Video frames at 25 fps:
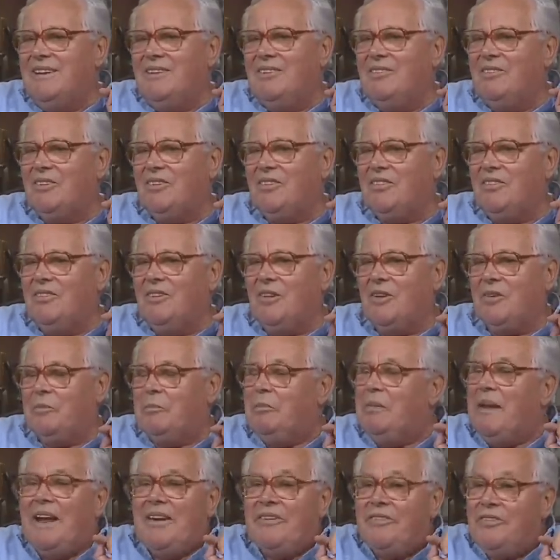was not
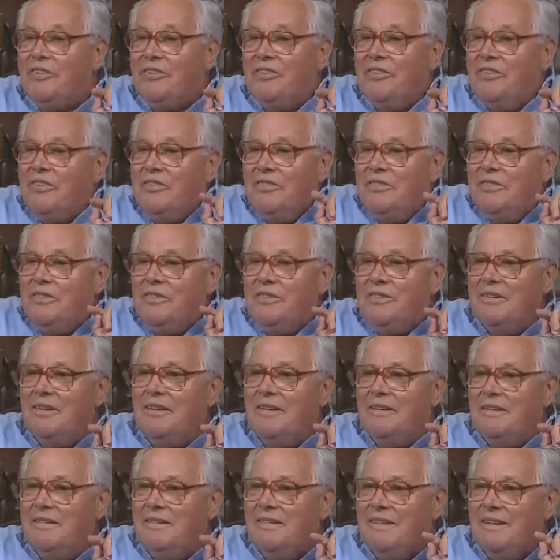pleasant.
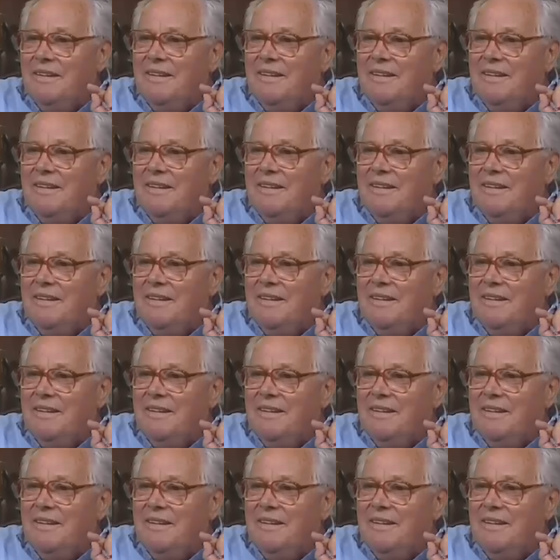Were